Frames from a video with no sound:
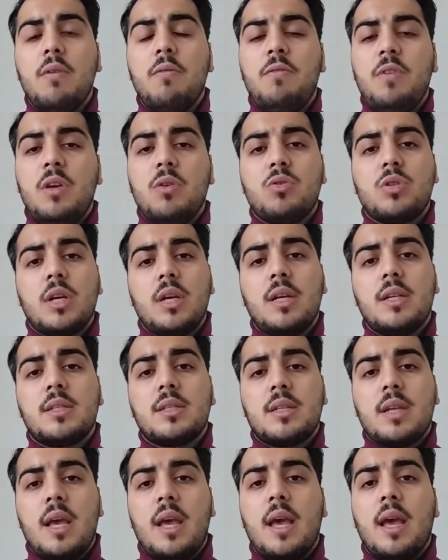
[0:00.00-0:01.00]

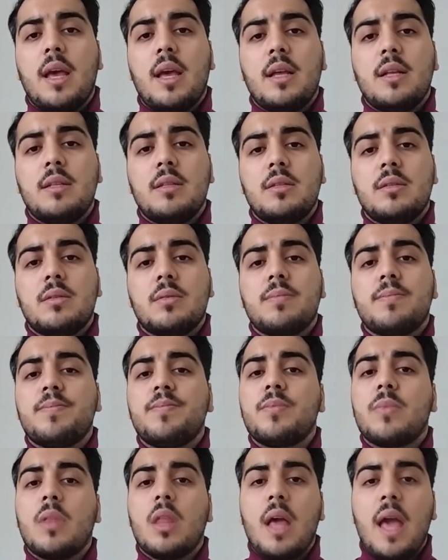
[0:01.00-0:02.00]
Vue.js, and
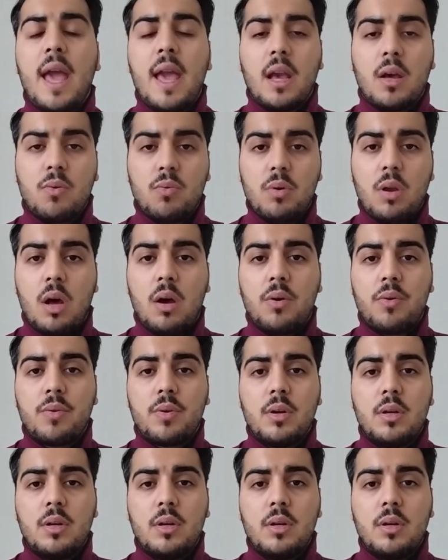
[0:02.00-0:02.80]
Angular,